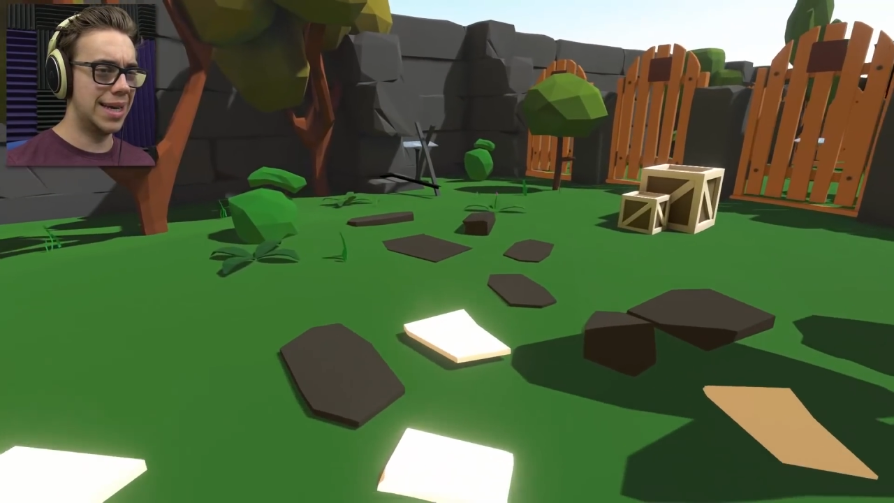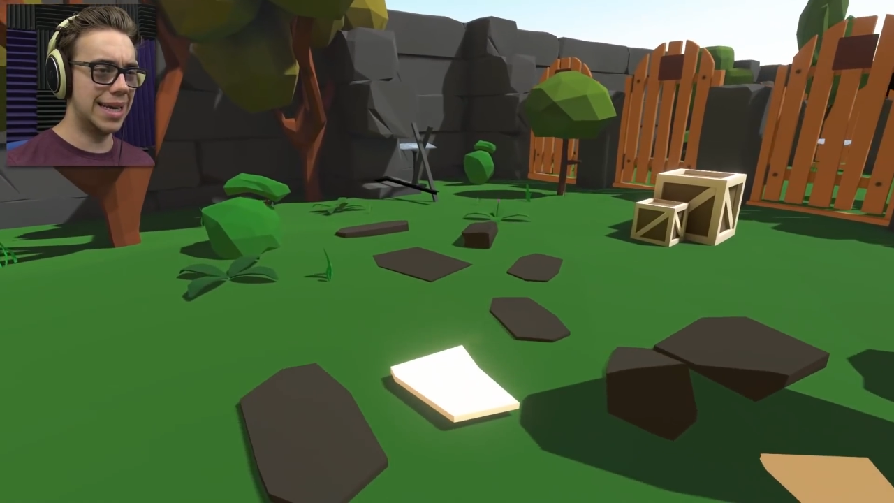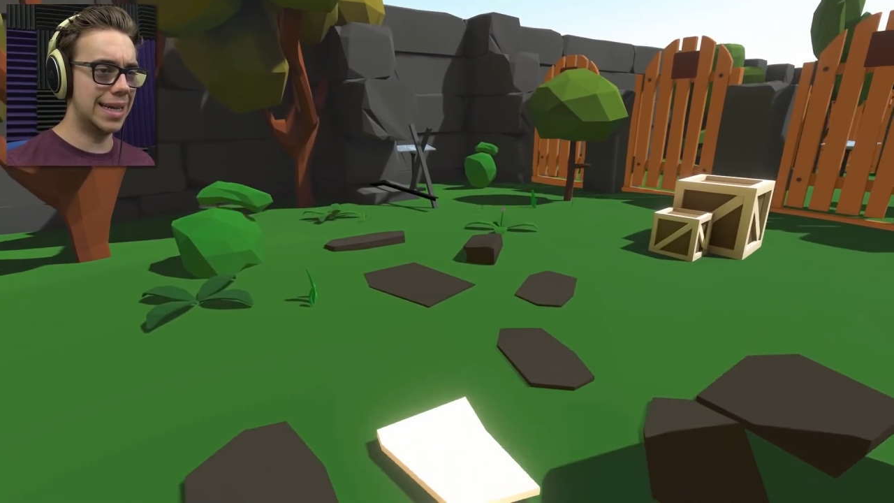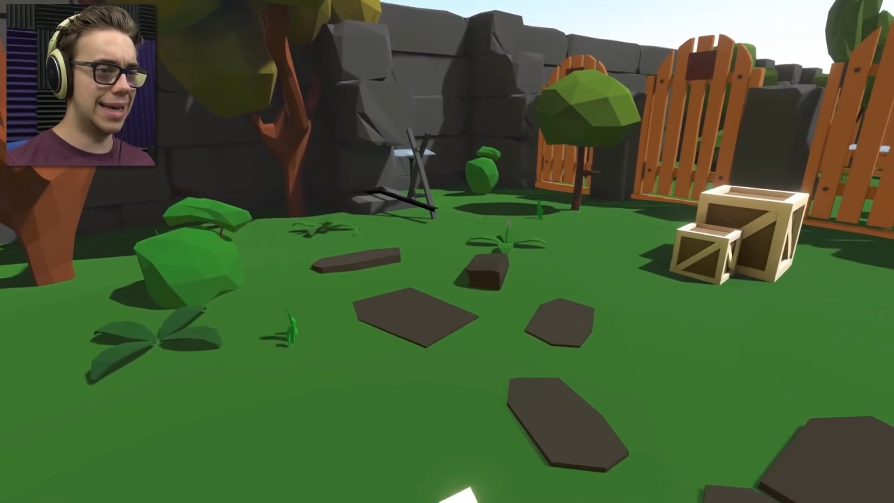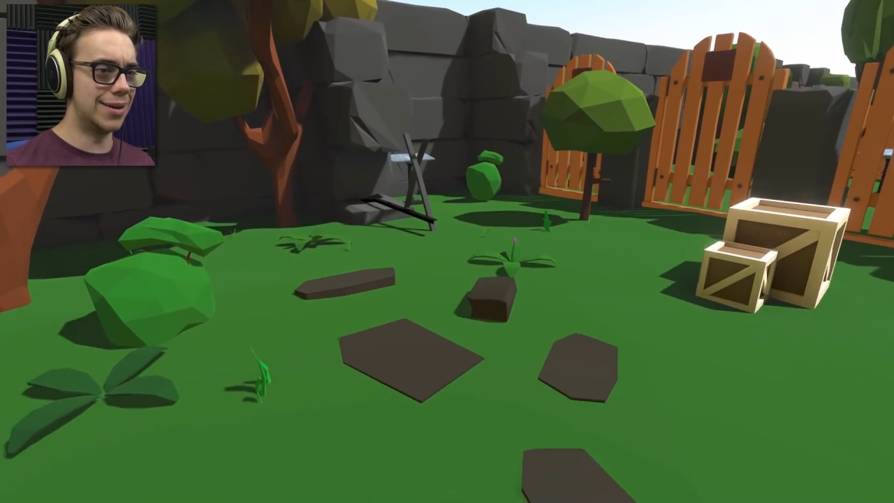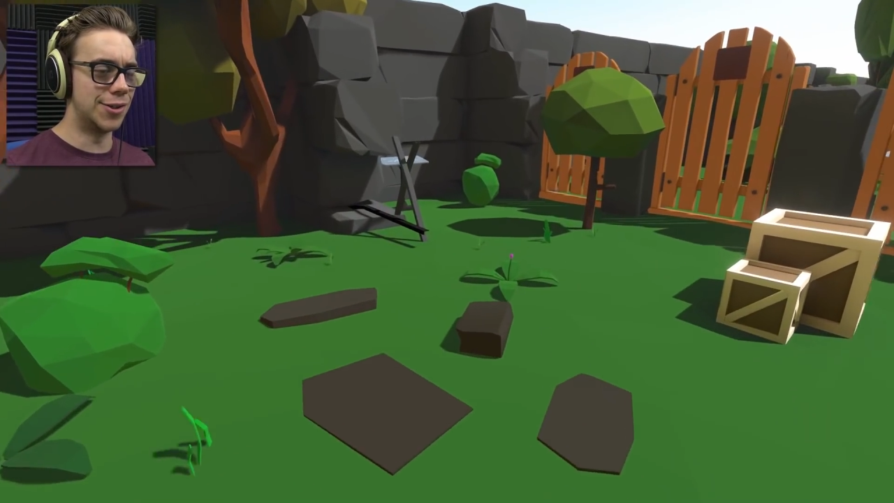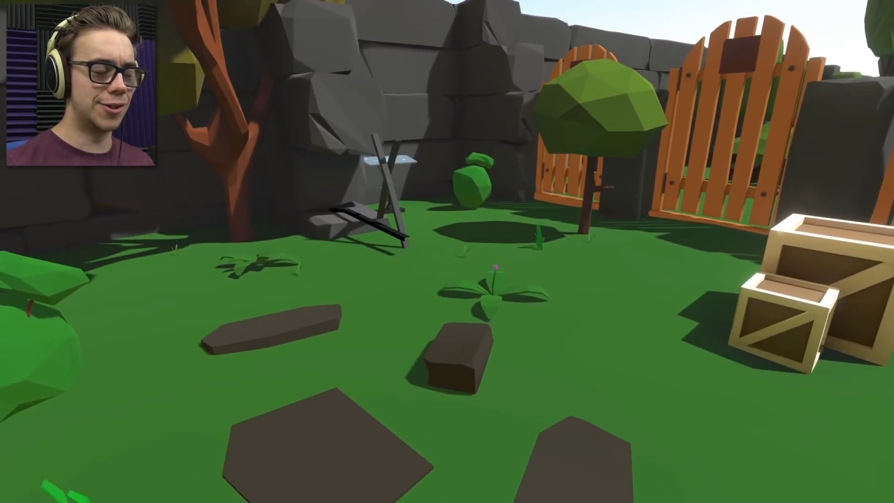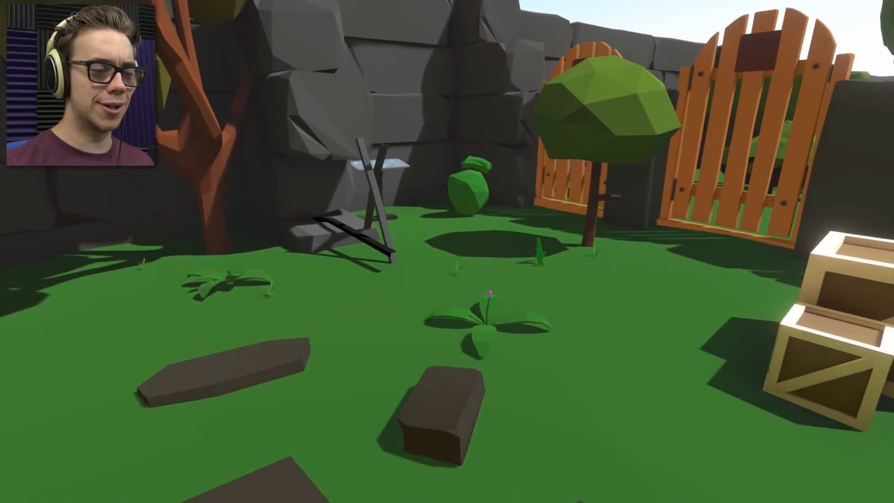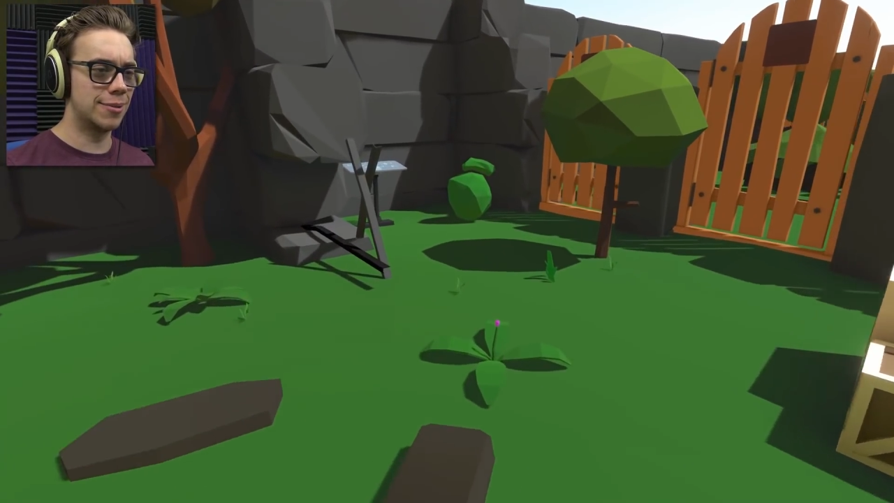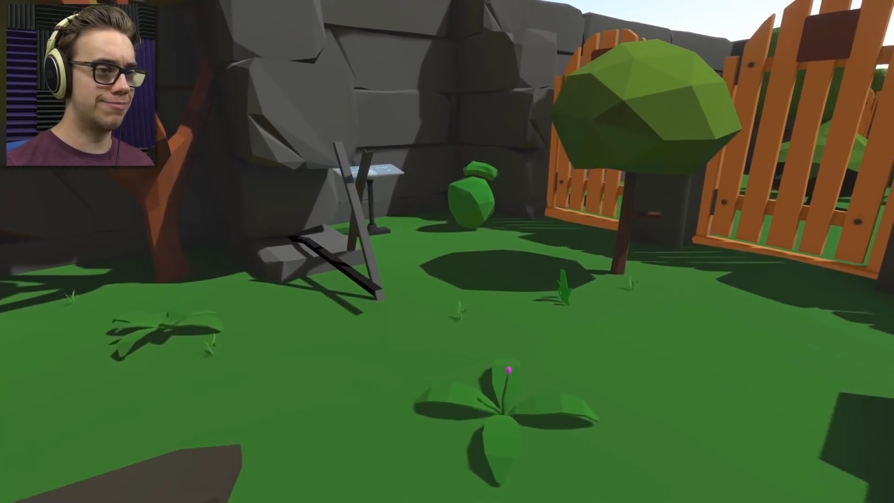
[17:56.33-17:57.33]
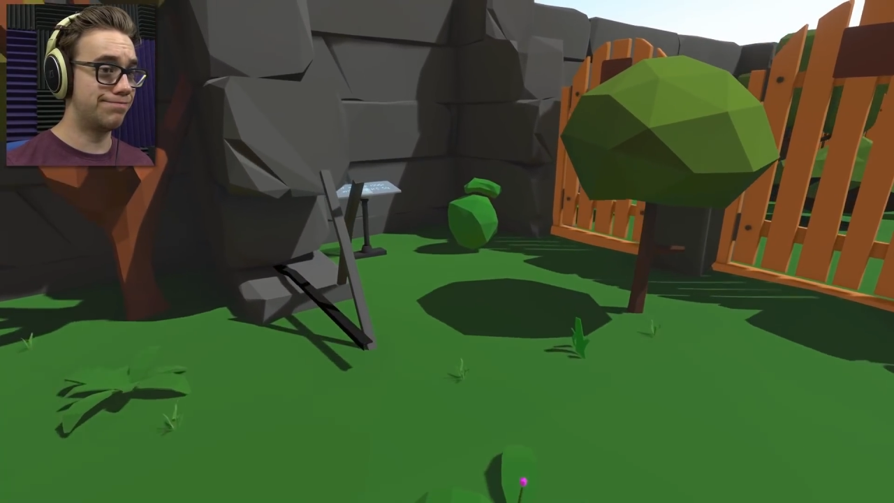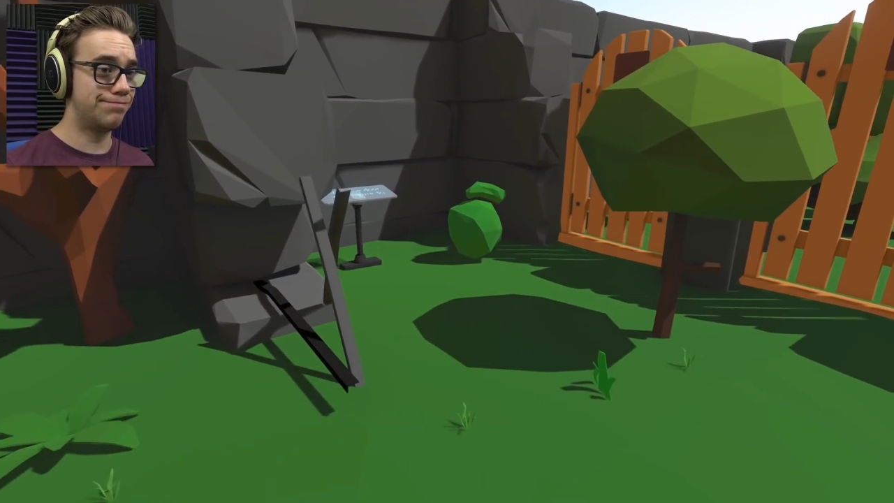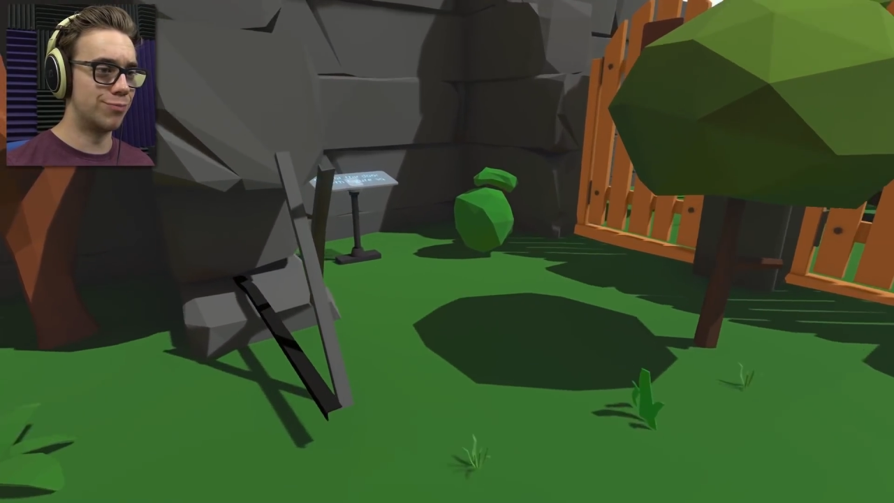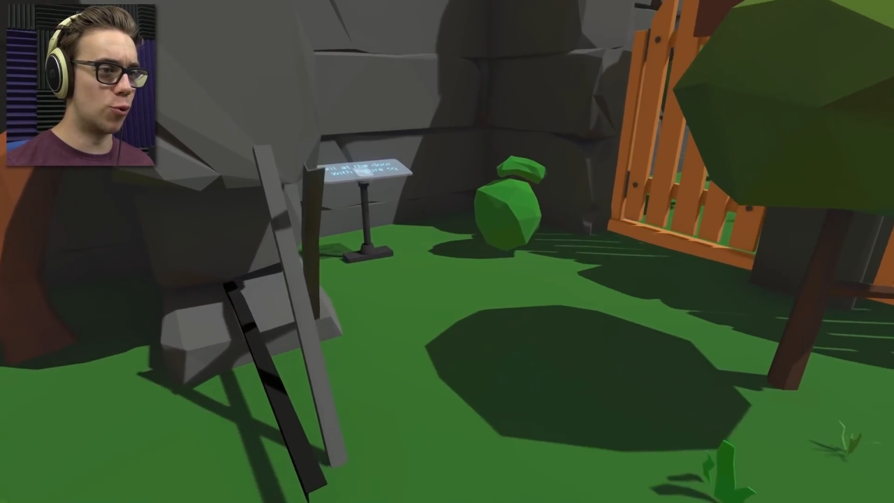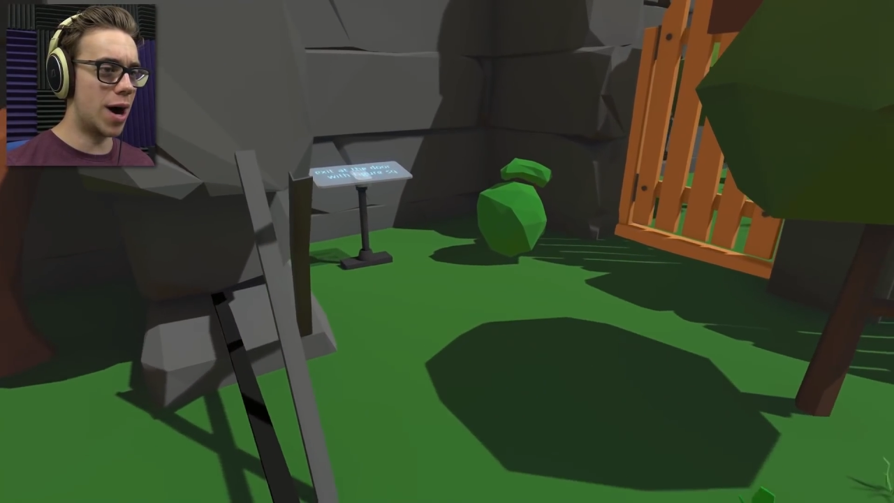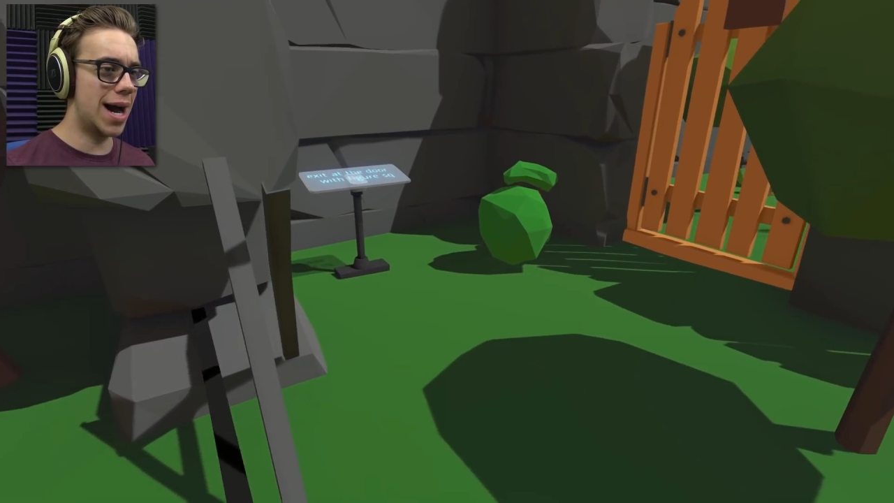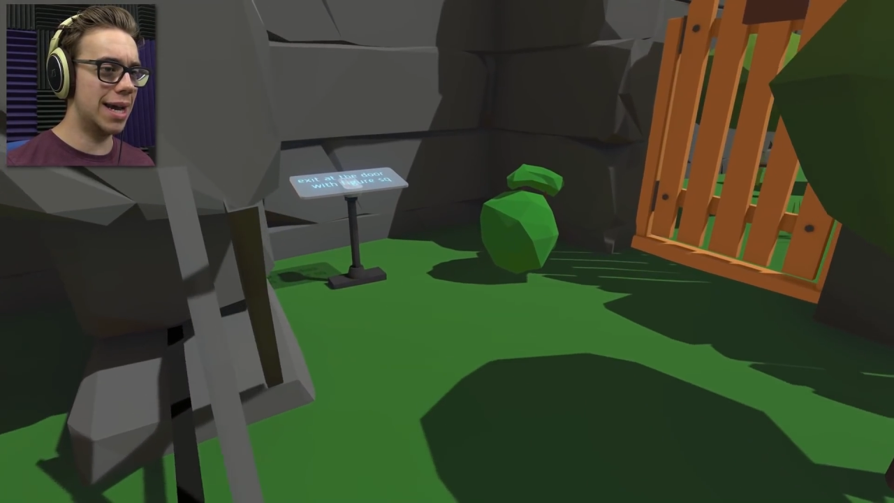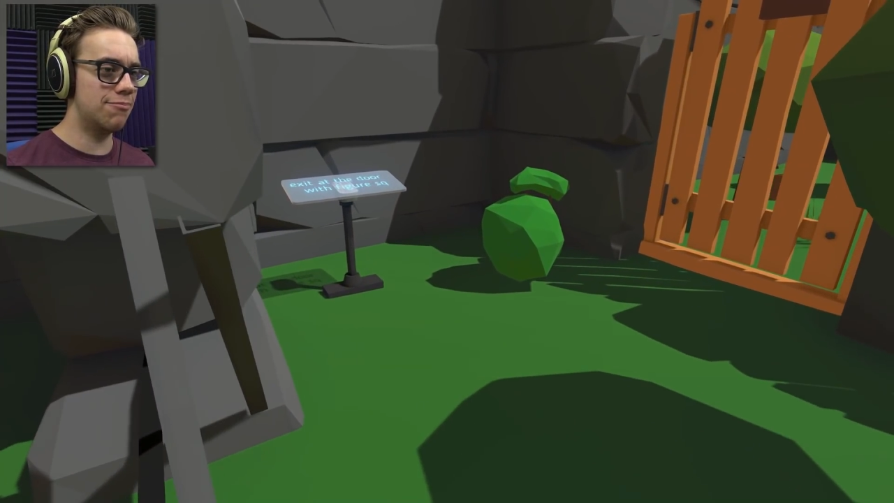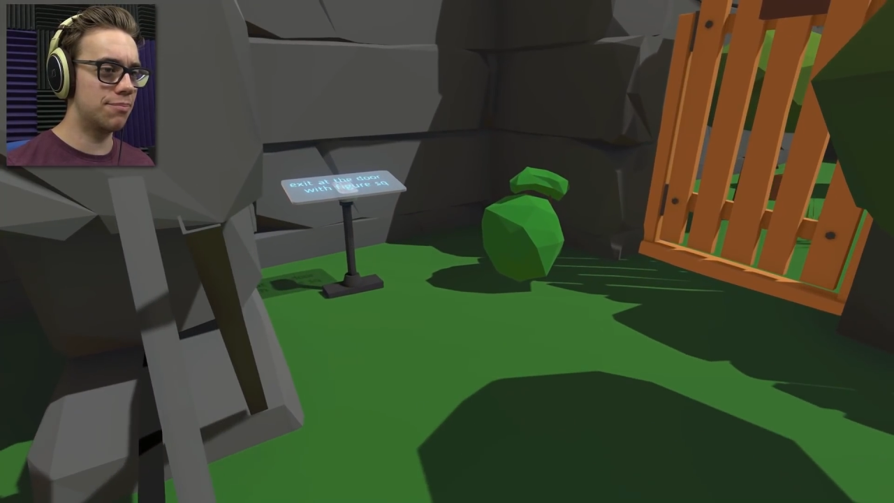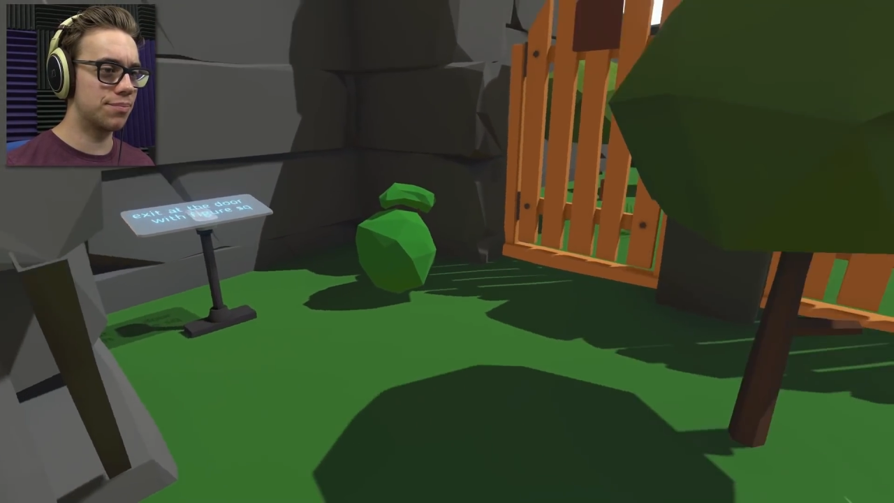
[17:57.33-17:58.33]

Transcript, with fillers: It is. Why?